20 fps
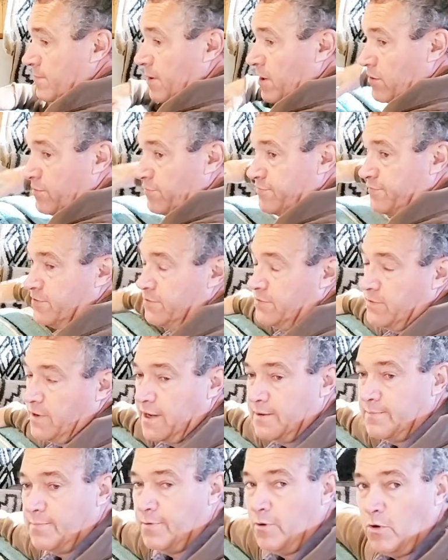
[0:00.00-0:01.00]
mold to
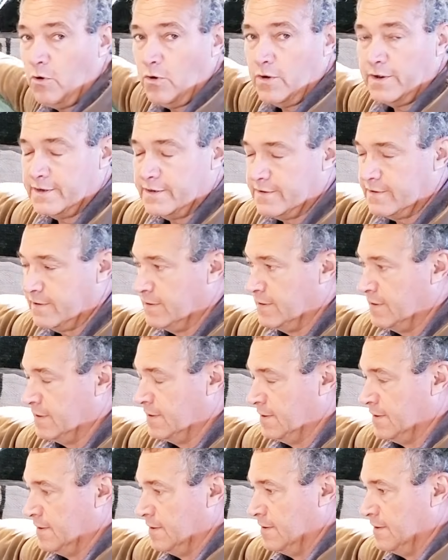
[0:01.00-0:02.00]
a point,
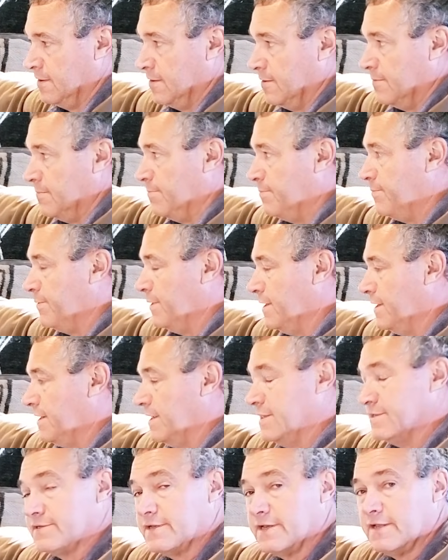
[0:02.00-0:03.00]
but
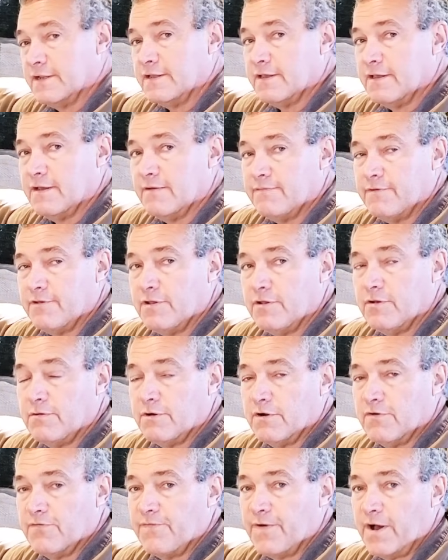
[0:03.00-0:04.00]
it's going to give you
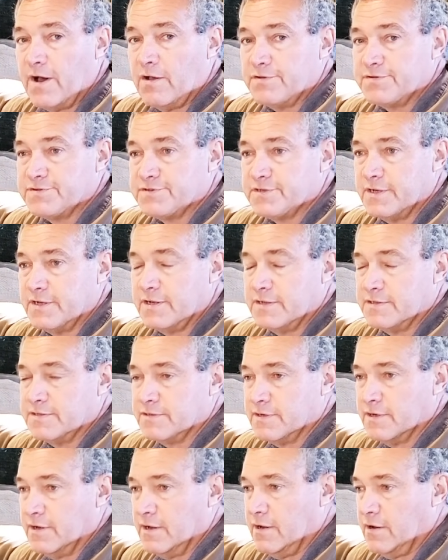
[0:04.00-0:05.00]
a false
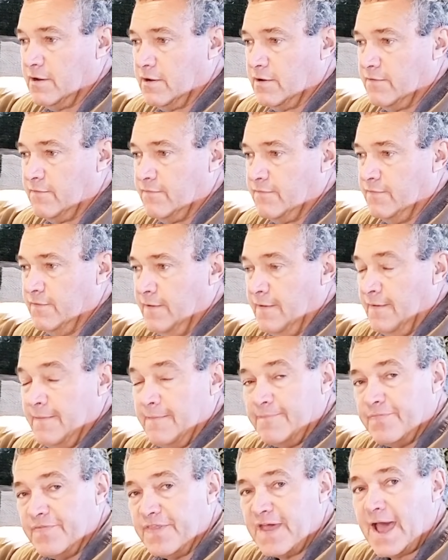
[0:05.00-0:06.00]
sense of
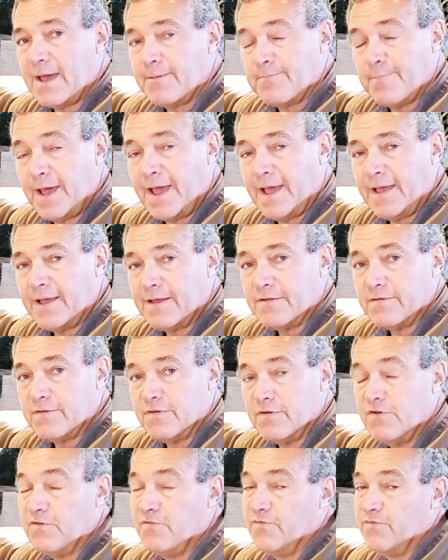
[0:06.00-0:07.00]
that
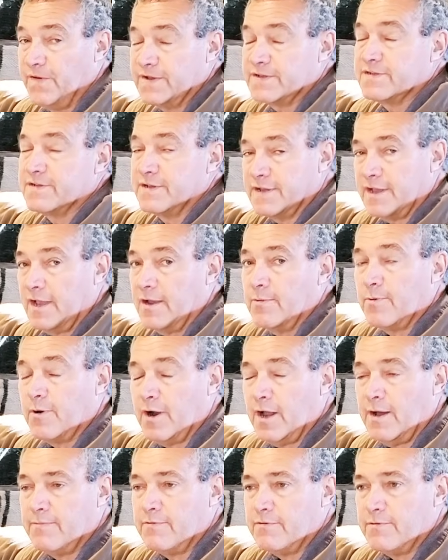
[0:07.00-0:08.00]
pad fixing a
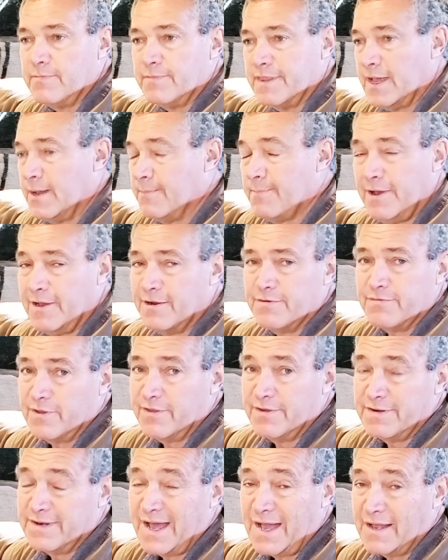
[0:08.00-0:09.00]
problem. That pad
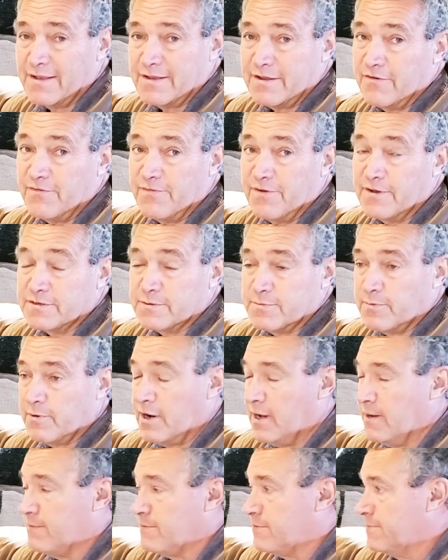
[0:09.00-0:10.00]
really not going to fix a
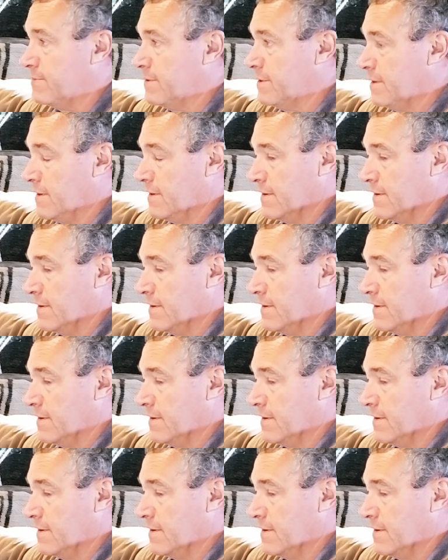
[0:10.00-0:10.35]
problem.